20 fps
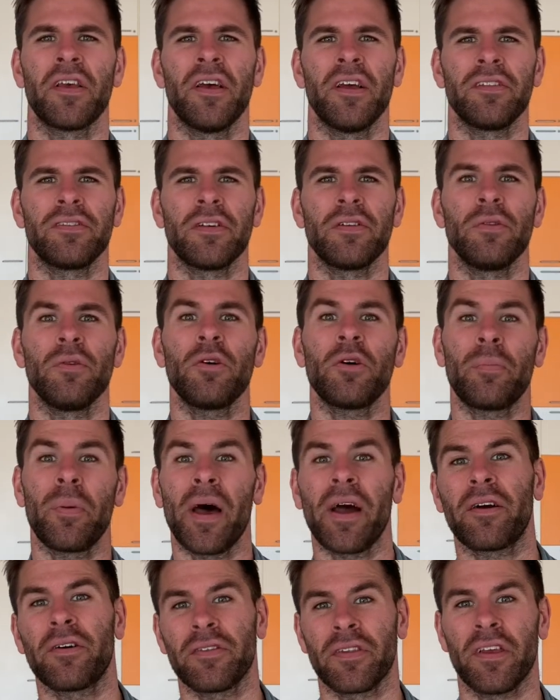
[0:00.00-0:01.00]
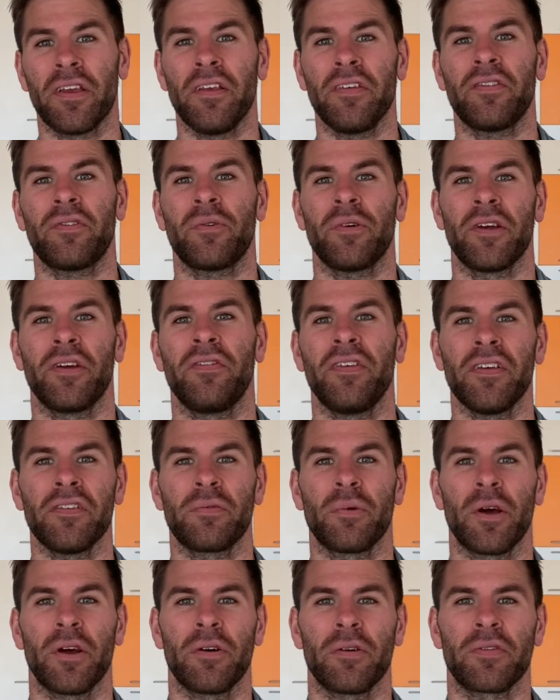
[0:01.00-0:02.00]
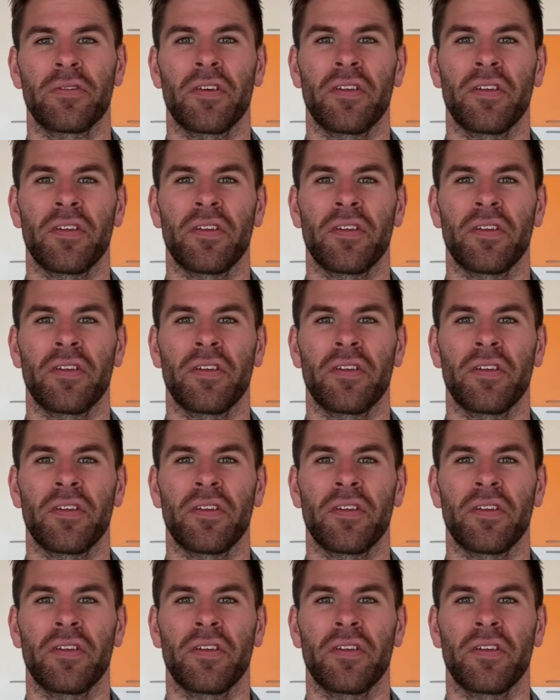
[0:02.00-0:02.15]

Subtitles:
to look back on the history of Israel so